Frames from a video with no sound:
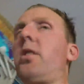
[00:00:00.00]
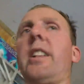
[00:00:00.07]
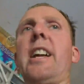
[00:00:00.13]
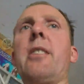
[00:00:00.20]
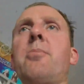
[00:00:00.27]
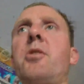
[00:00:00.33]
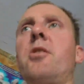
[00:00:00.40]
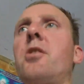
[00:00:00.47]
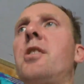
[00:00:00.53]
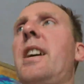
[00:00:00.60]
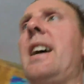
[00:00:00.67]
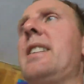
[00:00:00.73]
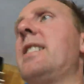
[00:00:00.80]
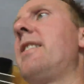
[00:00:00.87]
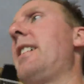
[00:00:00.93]
new clamps just to
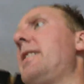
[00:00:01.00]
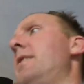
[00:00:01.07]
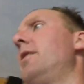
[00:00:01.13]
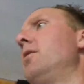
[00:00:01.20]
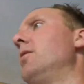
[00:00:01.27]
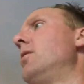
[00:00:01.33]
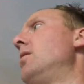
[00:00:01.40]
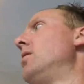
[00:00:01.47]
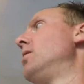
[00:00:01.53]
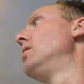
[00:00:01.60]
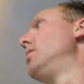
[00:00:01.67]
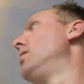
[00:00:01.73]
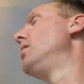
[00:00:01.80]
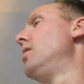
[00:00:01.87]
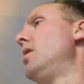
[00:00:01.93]
add to that deal.
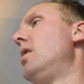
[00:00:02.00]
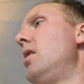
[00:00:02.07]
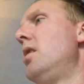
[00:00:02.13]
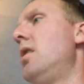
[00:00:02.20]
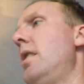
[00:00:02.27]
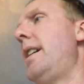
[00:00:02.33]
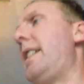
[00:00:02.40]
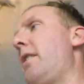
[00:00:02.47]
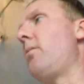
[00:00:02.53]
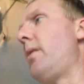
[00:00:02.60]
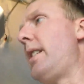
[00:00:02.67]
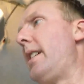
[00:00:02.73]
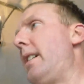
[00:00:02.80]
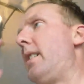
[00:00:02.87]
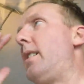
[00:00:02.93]

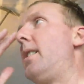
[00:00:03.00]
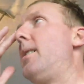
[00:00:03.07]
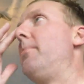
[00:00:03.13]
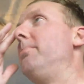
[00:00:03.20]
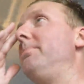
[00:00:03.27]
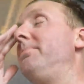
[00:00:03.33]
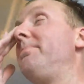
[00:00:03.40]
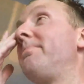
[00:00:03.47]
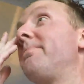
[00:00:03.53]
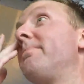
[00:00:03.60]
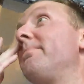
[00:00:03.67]
Anyway, um,